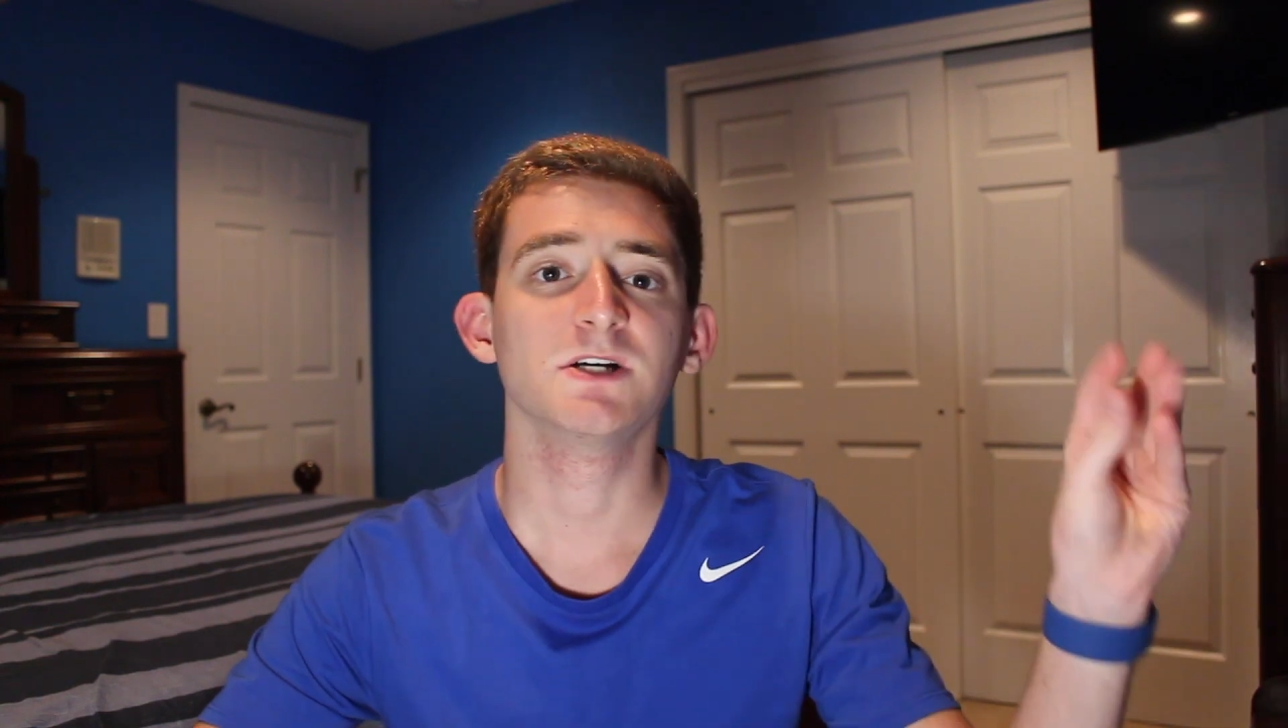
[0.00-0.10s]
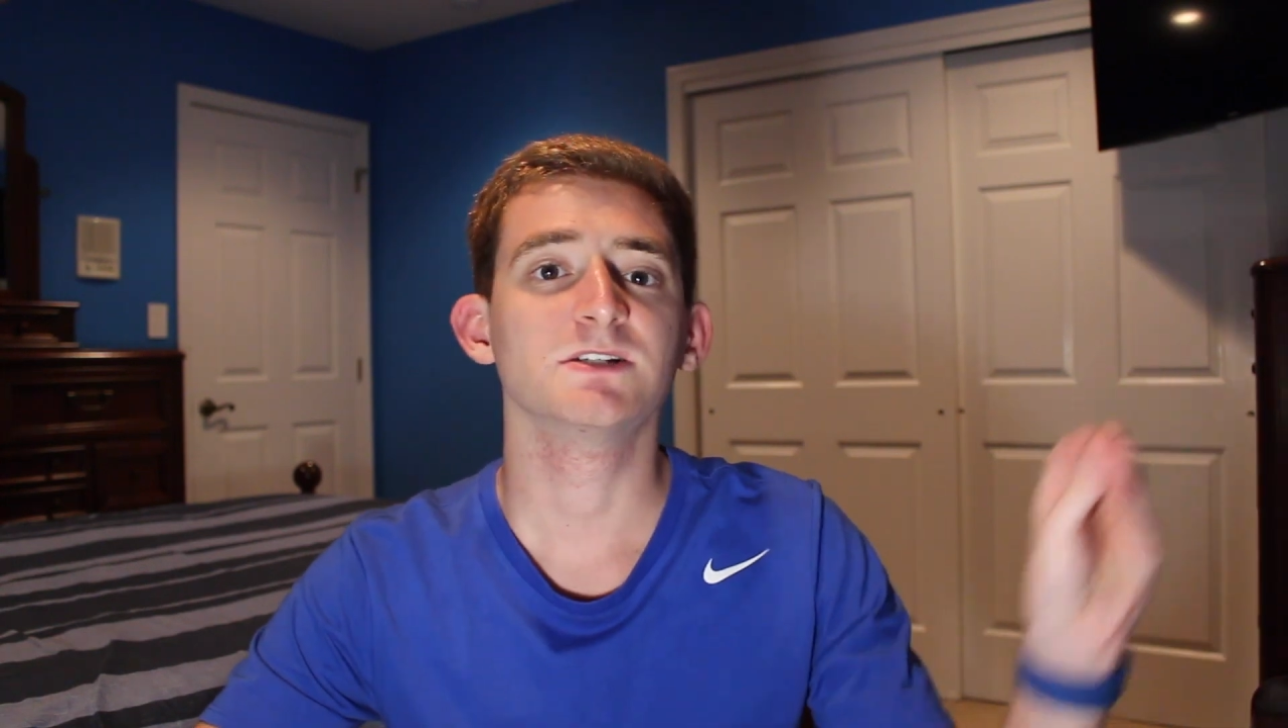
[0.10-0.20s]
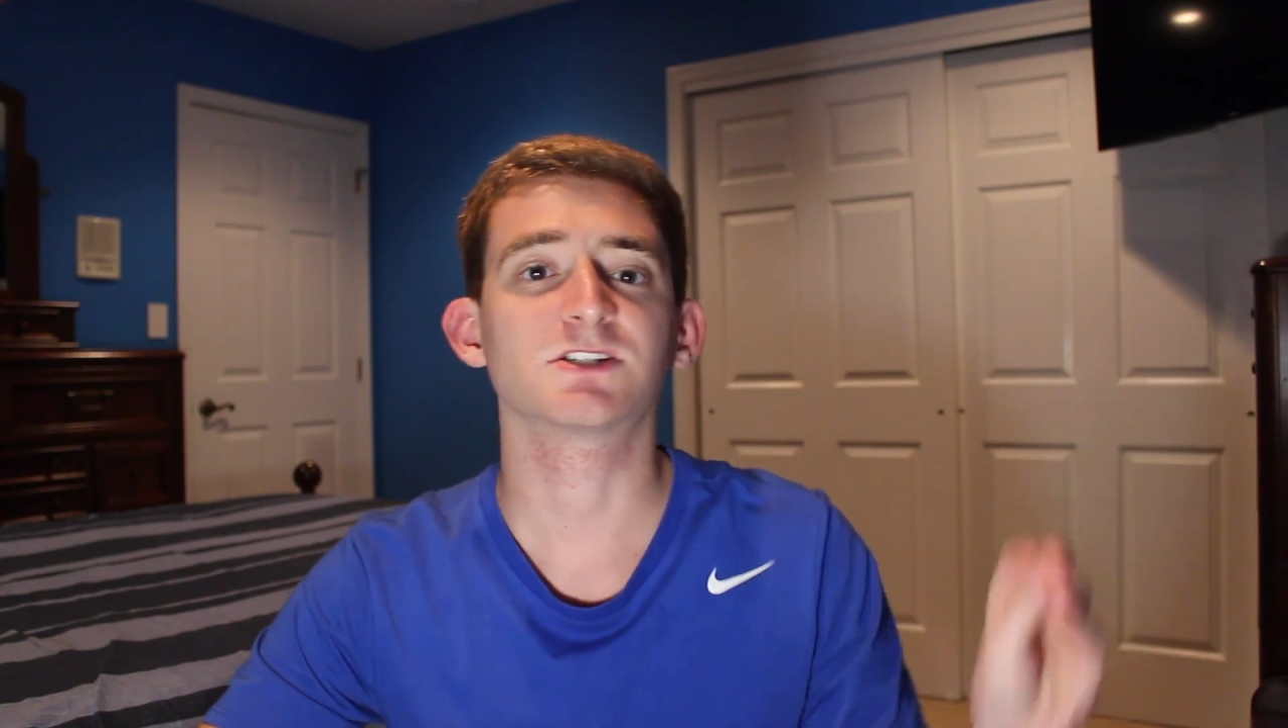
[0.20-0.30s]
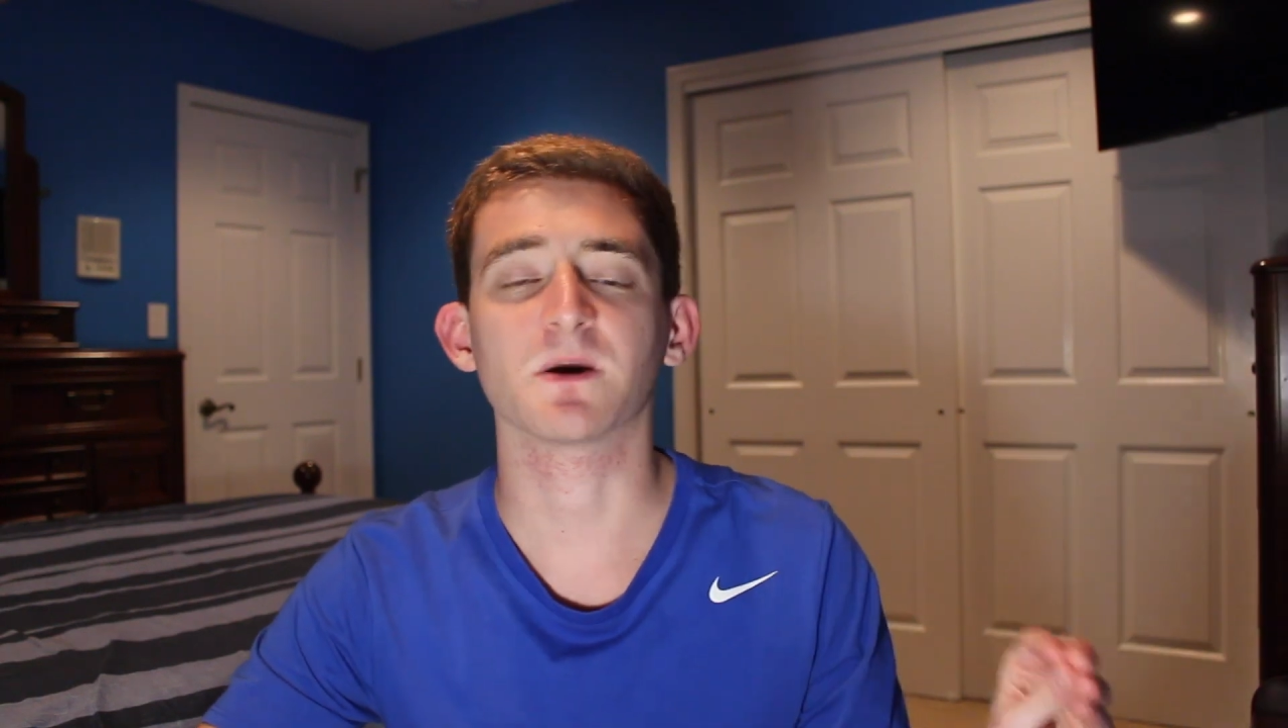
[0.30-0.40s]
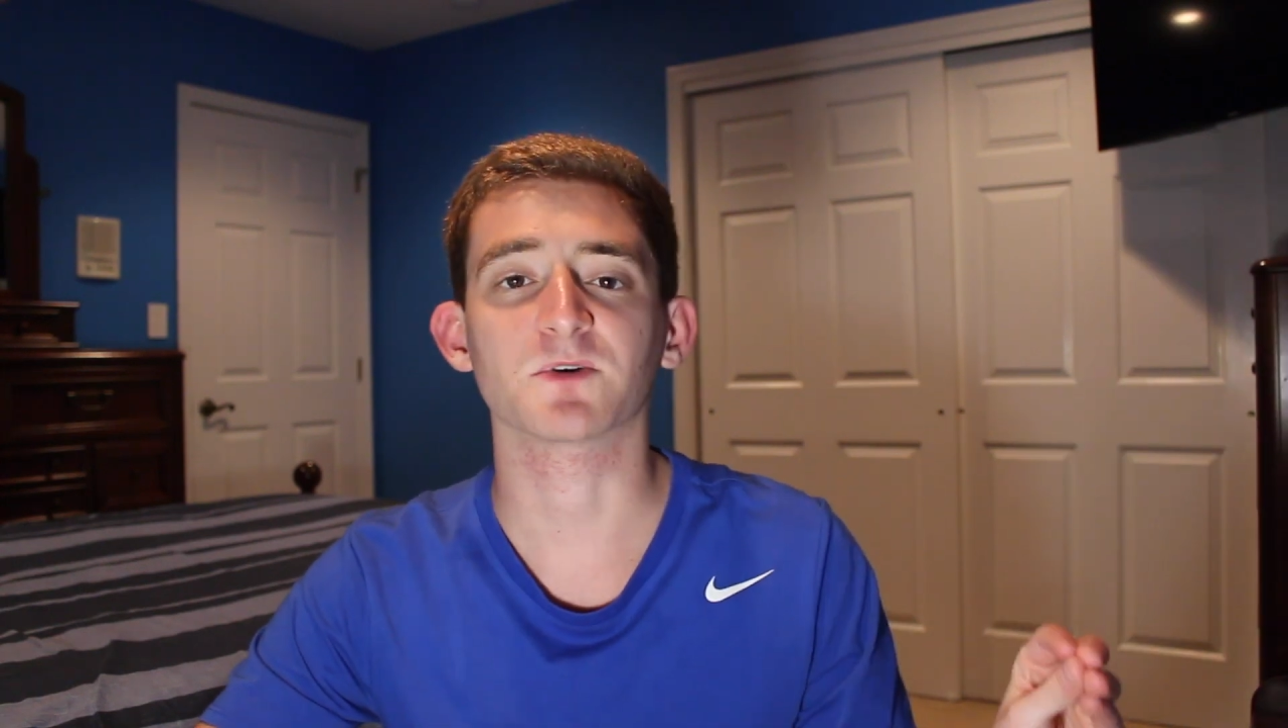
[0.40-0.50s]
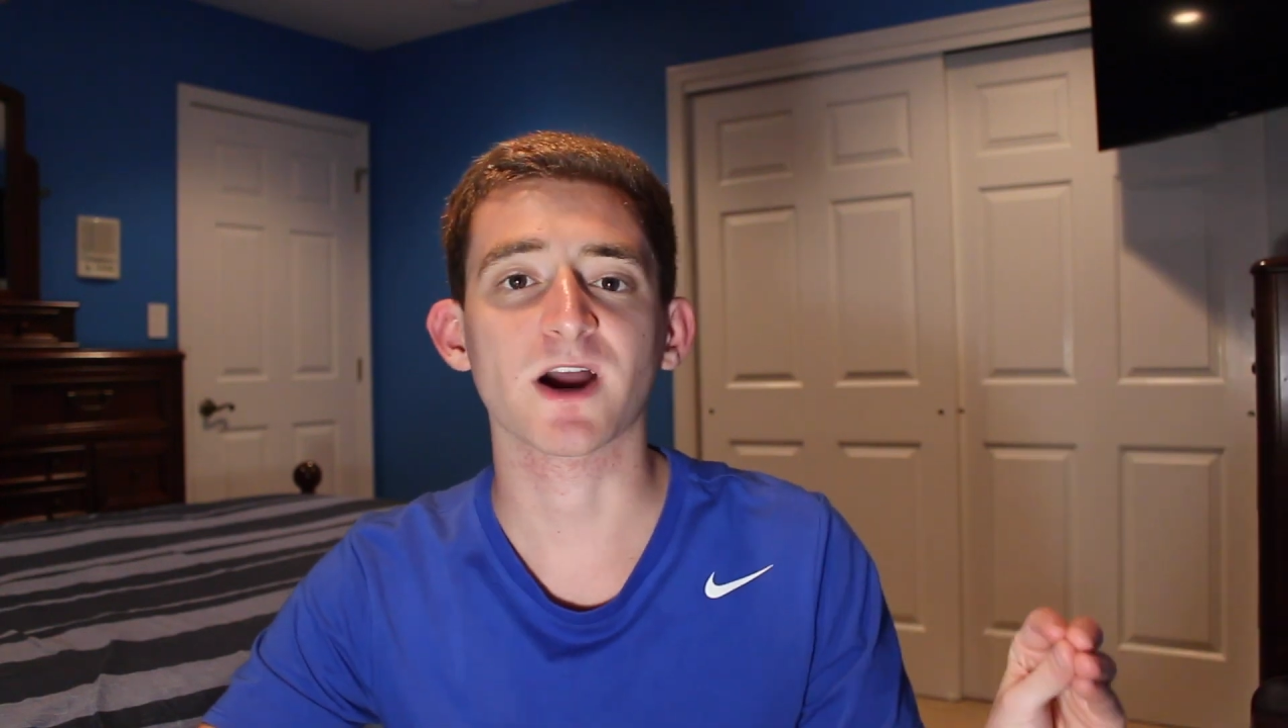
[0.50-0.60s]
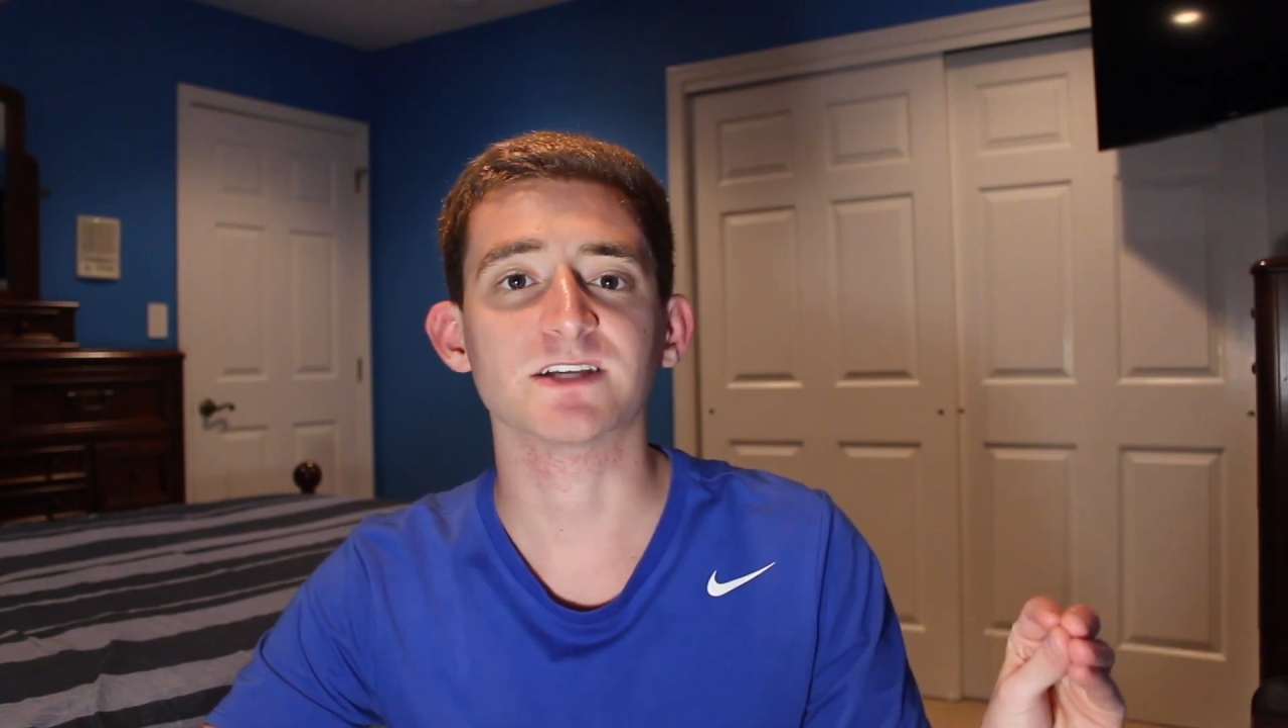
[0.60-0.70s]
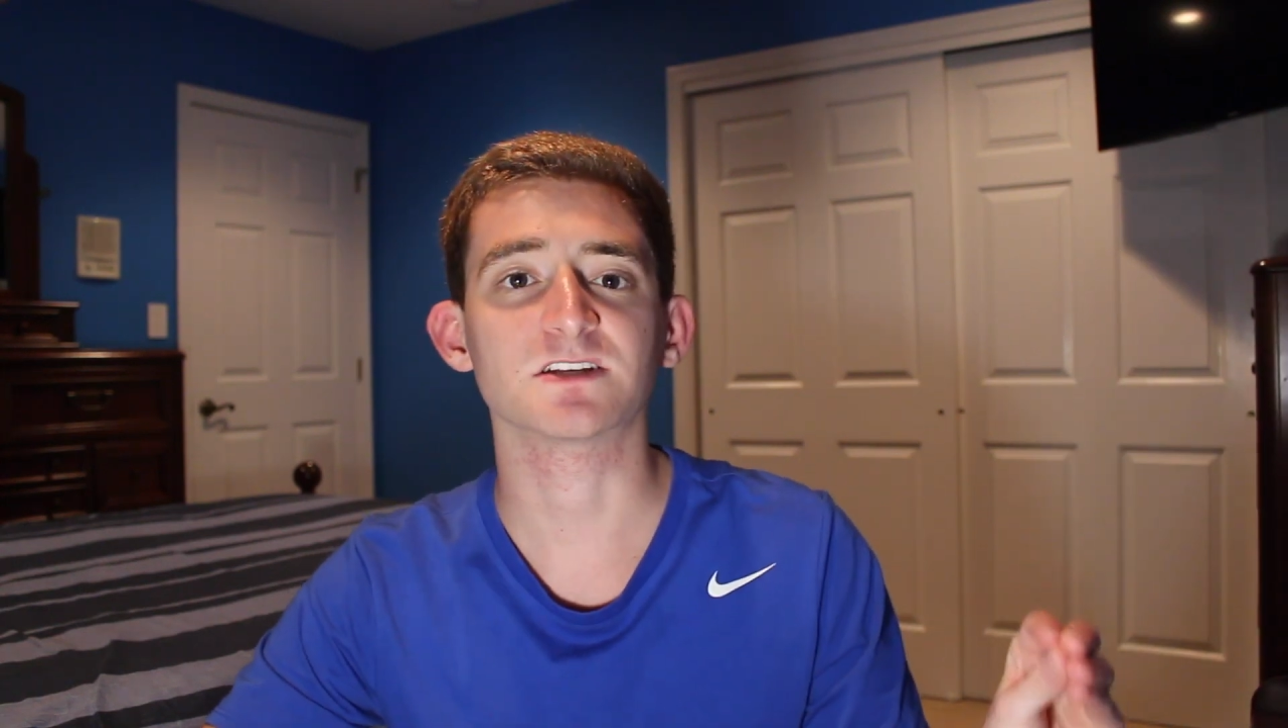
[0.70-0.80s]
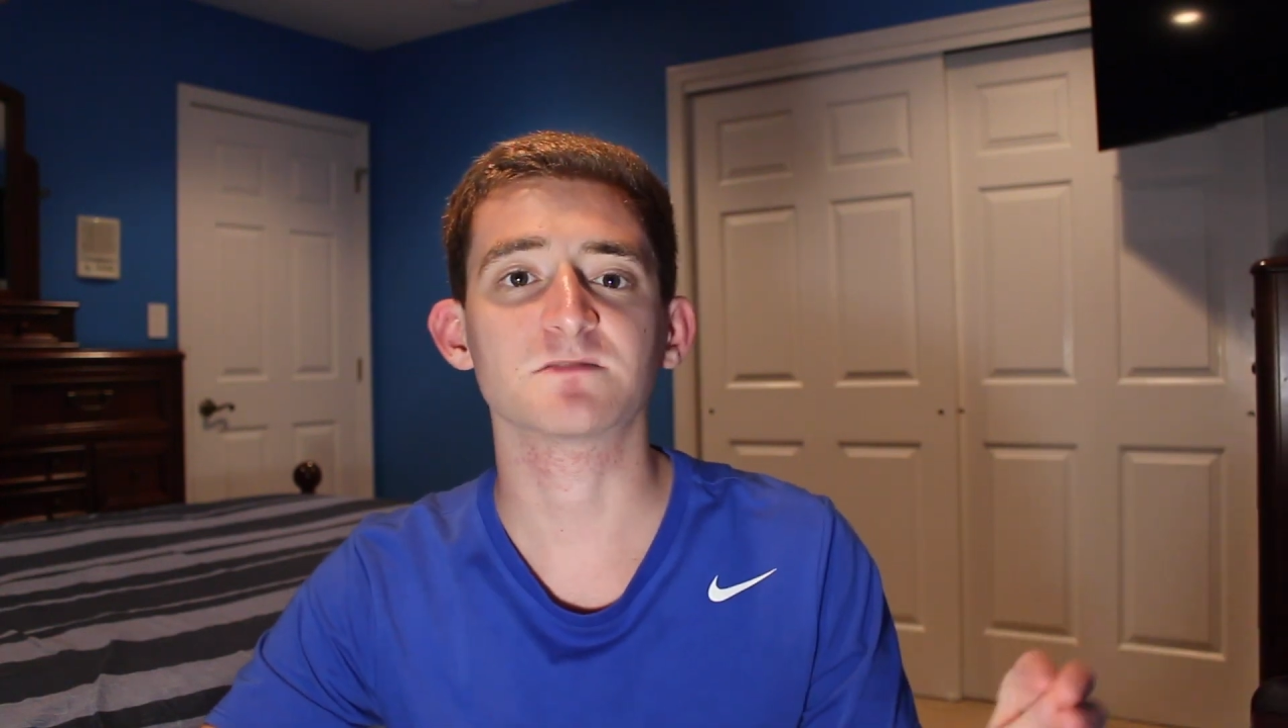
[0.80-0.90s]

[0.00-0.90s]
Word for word: summarize